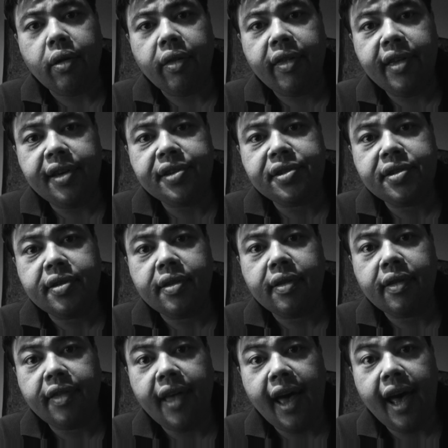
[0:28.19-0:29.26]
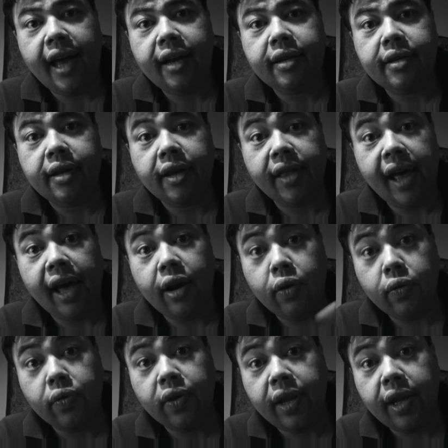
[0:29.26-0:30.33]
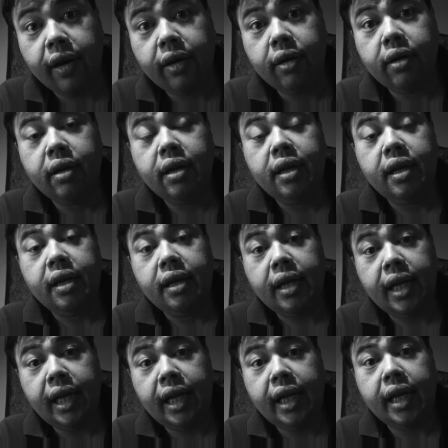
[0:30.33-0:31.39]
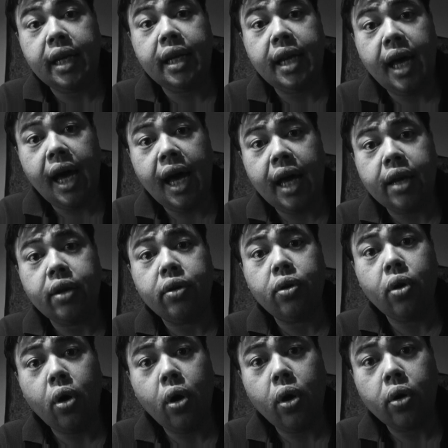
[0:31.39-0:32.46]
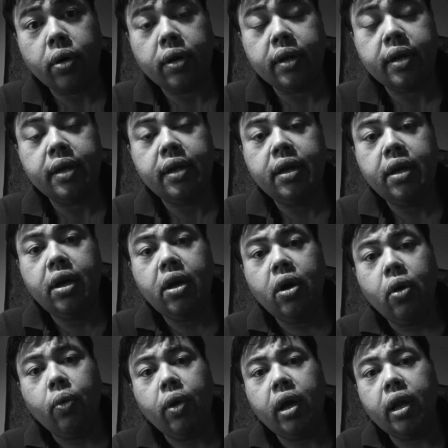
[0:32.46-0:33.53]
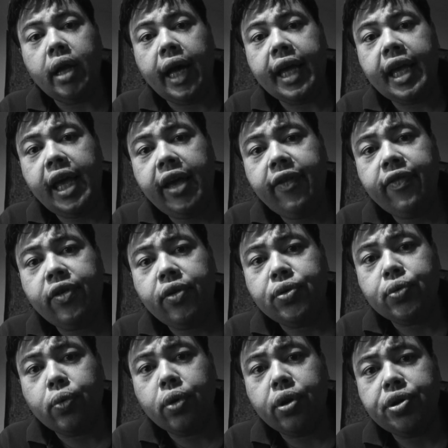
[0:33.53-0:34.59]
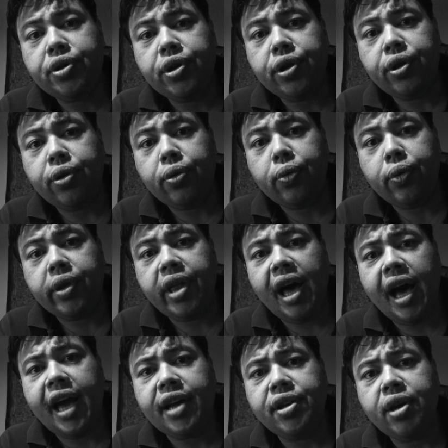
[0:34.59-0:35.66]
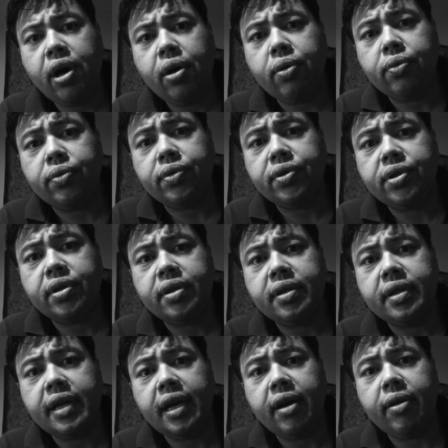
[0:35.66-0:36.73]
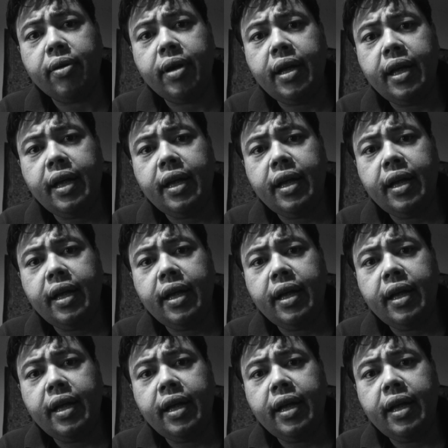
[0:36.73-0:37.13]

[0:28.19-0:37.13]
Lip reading: this, that, and that over there. Ni, nan, non. Well, I gave those words to you with high tones. Now,